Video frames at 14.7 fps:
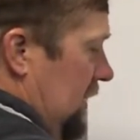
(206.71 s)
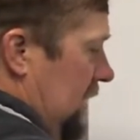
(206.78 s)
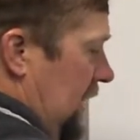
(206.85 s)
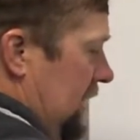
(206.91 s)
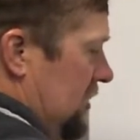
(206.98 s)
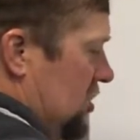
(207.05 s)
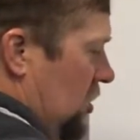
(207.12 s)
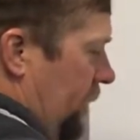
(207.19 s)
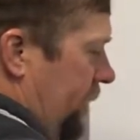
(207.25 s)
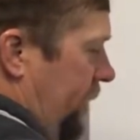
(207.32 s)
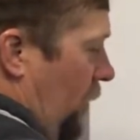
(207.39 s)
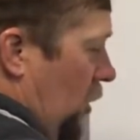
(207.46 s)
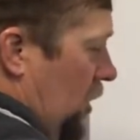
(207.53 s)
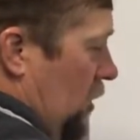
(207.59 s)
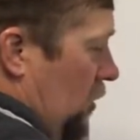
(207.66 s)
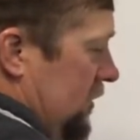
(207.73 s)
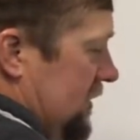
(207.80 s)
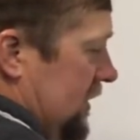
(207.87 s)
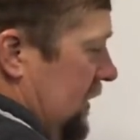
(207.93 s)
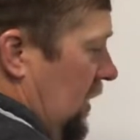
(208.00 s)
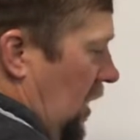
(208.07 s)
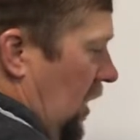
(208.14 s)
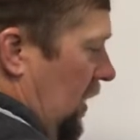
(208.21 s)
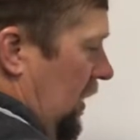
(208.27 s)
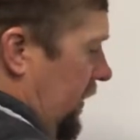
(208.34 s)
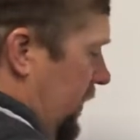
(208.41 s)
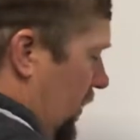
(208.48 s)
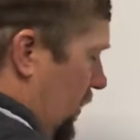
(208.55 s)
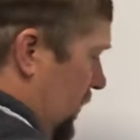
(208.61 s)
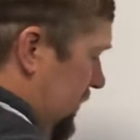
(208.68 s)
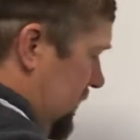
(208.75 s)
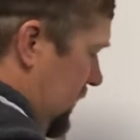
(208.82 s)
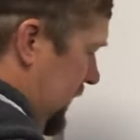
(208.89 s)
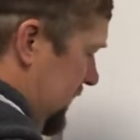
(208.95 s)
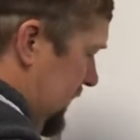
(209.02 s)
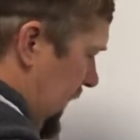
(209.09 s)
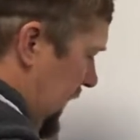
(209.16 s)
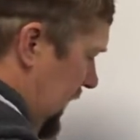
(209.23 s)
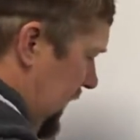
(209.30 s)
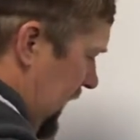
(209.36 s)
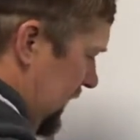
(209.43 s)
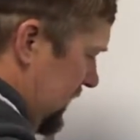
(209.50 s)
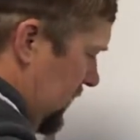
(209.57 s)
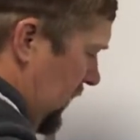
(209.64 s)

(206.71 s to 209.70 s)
and so 4 goes into all of those, so that's kind of nice.